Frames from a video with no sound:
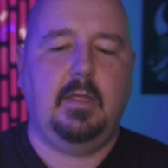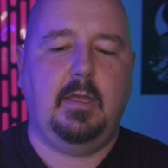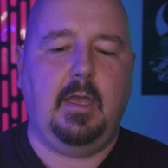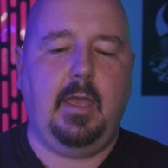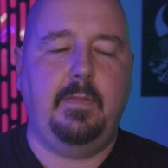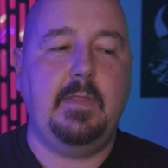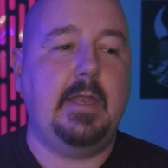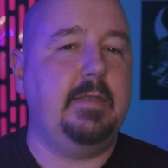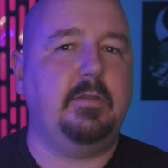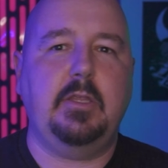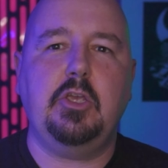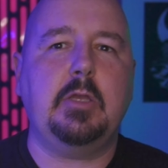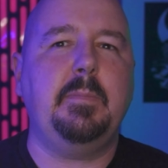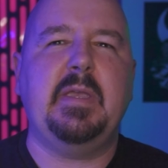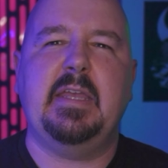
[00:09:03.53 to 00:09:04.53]
And then
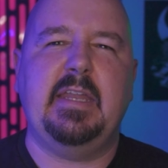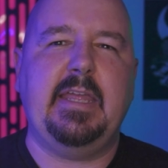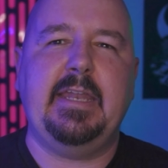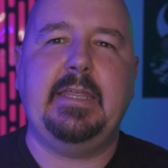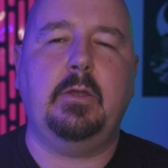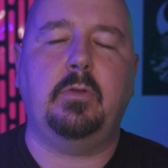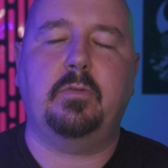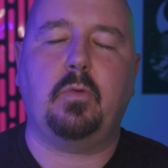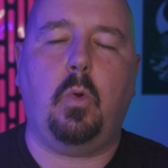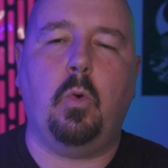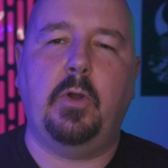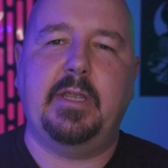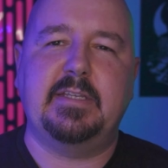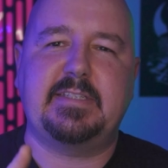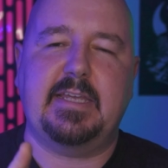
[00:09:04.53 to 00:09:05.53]
you can be in any
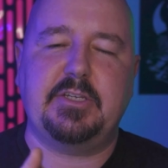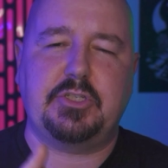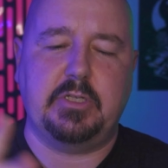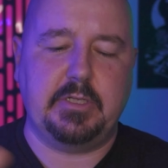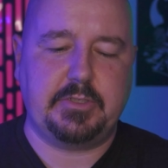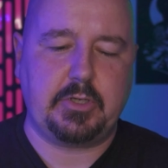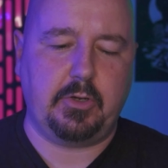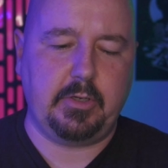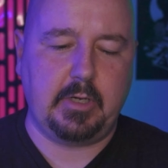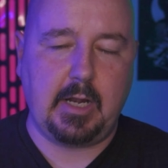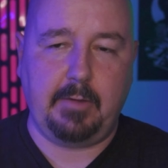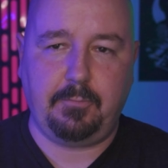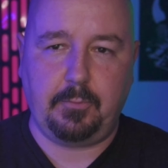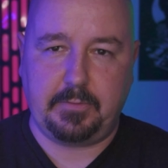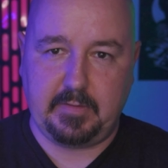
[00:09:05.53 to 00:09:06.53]
orientation to turn it
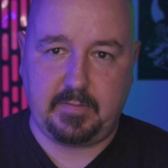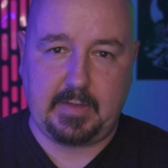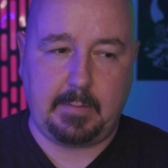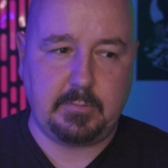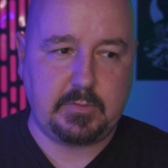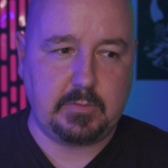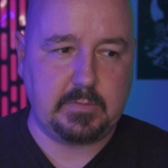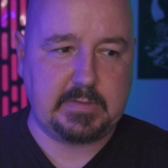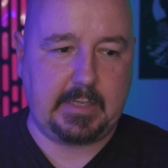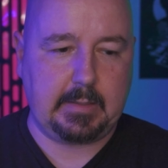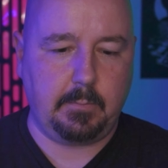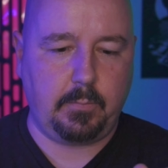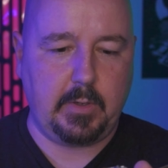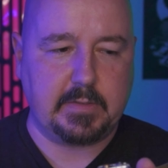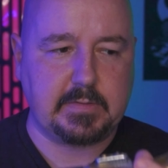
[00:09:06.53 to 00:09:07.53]
off with the same
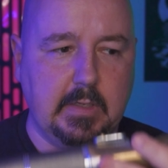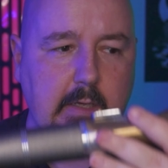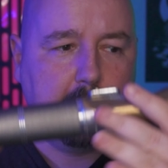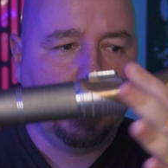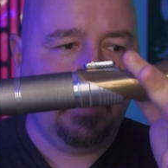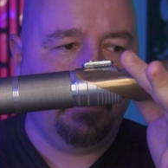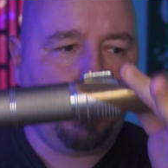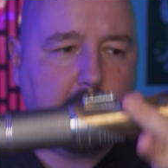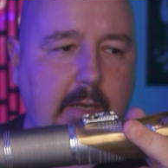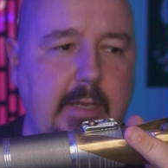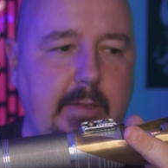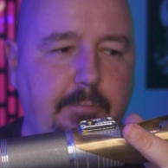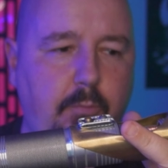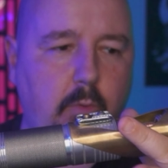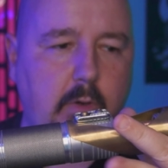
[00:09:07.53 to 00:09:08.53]
2-second press. But
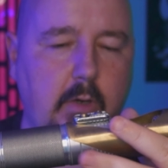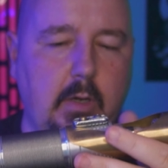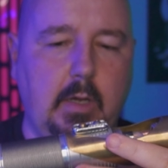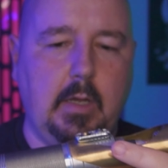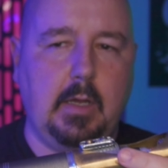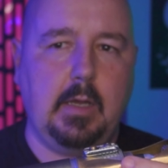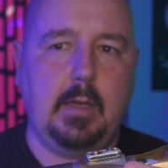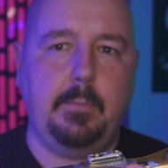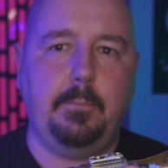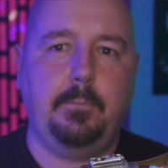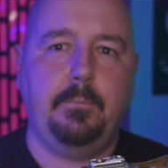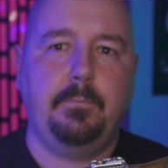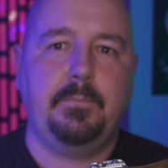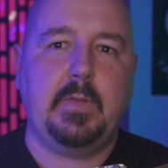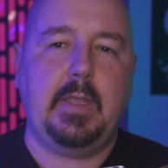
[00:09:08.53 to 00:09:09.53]
if we're
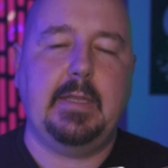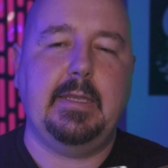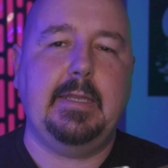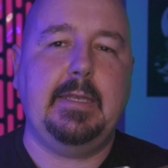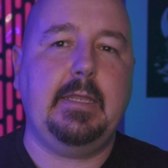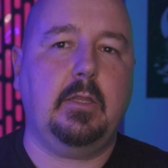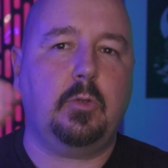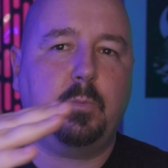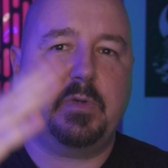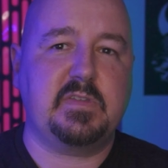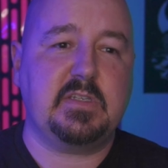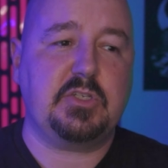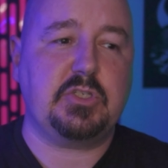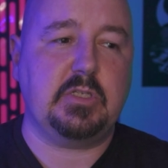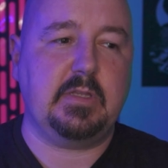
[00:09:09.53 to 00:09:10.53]
in any other
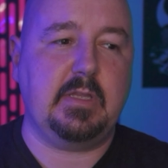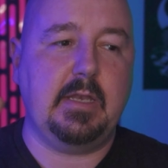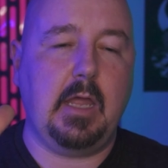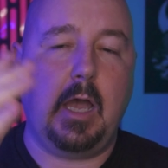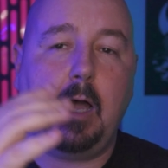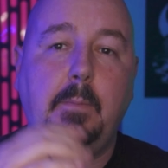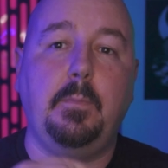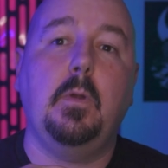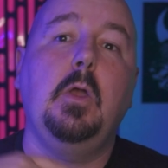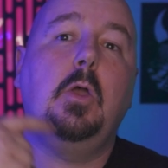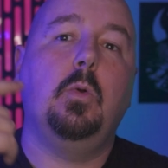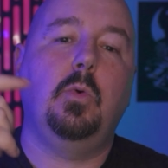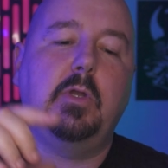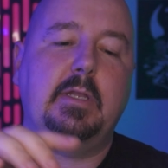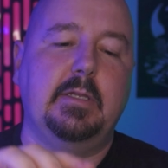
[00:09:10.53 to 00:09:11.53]
position than up,
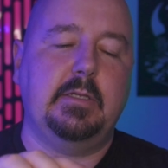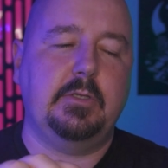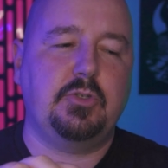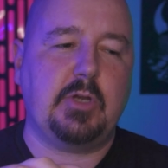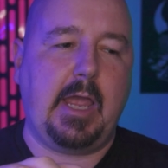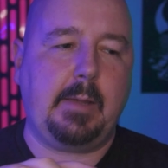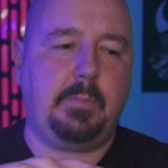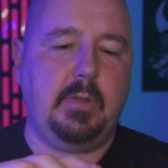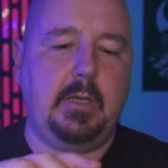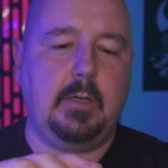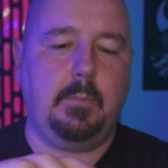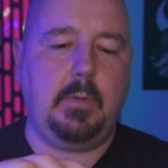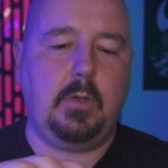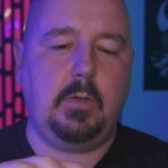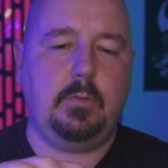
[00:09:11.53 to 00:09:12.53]
we'll get into track player
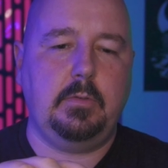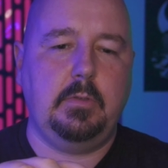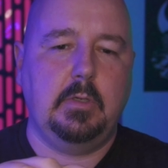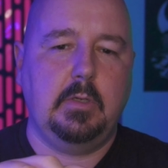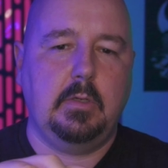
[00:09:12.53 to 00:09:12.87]
mode.